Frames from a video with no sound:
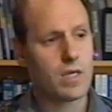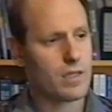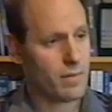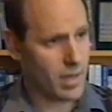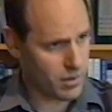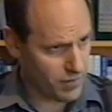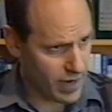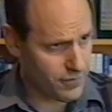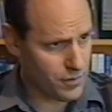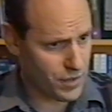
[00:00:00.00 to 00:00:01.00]
the amount of
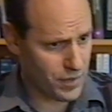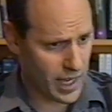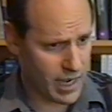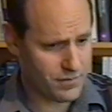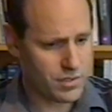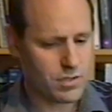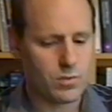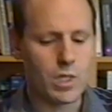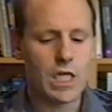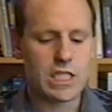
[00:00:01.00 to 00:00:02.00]
effort that they have to
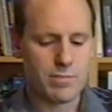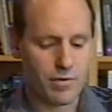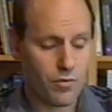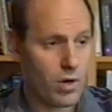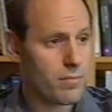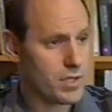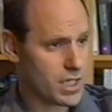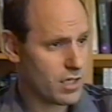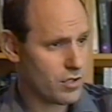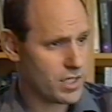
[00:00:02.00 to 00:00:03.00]
do to perform
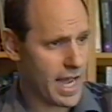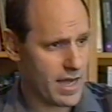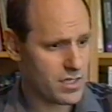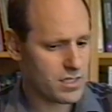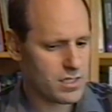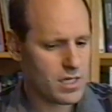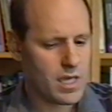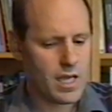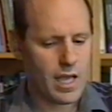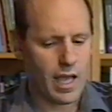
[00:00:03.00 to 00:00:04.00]
particular tasks,
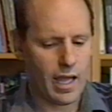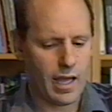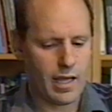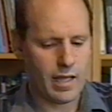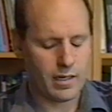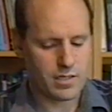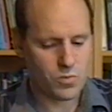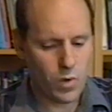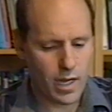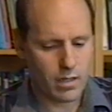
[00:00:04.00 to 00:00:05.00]
and as
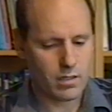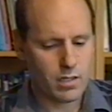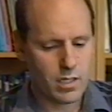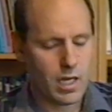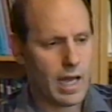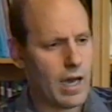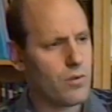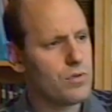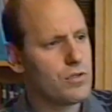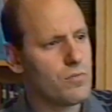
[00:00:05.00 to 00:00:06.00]
well
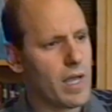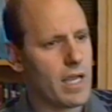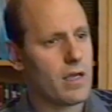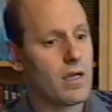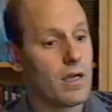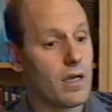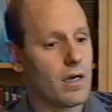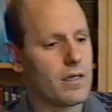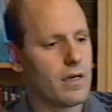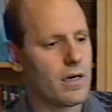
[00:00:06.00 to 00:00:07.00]
how to make
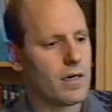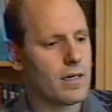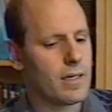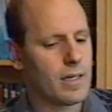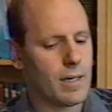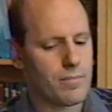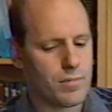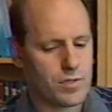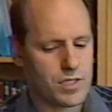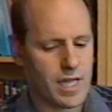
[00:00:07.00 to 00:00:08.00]
a
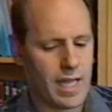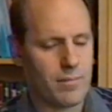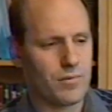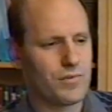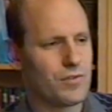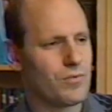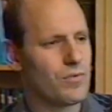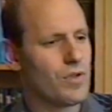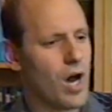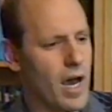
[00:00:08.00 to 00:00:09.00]
person able to
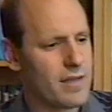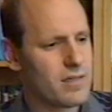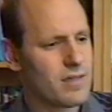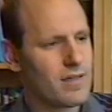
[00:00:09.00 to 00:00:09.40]
not